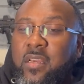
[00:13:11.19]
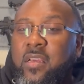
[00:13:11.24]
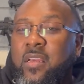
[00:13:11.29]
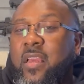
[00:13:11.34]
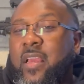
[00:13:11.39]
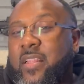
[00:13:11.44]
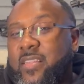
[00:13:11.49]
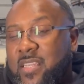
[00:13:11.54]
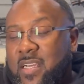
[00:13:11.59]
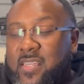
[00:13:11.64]

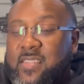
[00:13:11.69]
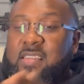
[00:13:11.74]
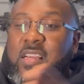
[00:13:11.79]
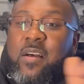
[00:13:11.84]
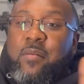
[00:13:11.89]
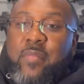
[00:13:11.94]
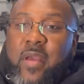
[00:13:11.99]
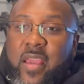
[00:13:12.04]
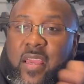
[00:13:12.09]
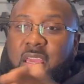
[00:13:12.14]
It does come
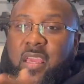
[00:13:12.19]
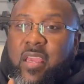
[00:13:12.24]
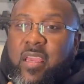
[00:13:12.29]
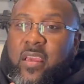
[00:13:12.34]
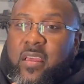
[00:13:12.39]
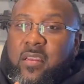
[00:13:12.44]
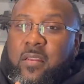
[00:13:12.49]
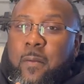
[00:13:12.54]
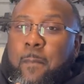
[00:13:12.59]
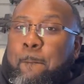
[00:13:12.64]
back
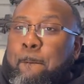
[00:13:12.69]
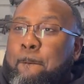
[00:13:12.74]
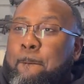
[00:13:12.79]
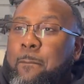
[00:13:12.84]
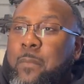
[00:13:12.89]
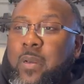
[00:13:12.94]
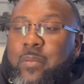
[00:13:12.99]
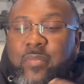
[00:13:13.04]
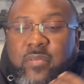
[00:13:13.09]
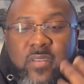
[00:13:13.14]
in,
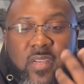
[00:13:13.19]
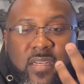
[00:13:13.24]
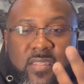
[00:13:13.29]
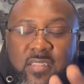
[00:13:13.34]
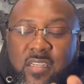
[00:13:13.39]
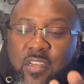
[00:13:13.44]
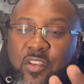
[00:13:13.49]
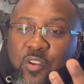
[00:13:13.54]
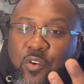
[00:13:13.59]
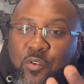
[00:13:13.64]
but because of
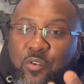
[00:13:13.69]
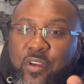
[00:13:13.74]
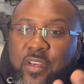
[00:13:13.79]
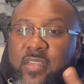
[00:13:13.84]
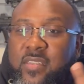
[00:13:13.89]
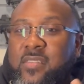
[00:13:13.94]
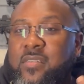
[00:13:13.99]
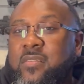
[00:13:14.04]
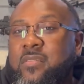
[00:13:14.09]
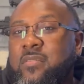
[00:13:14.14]
the
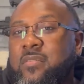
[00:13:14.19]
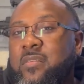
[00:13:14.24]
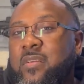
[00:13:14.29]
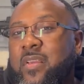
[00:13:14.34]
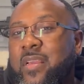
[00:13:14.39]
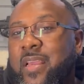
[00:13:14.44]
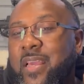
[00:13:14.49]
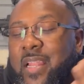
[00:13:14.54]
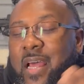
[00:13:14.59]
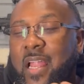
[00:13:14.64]
noise,
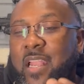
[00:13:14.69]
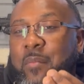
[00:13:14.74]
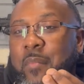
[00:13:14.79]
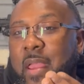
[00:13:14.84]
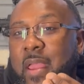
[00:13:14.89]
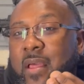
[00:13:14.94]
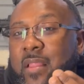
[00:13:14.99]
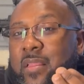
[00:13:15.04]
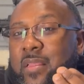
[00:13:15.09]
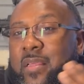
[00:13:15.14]
it
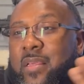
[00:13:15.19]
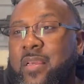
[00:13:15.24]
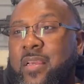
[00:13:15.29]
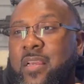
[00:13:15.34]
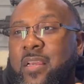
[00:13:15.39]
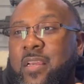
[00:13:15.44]
automatically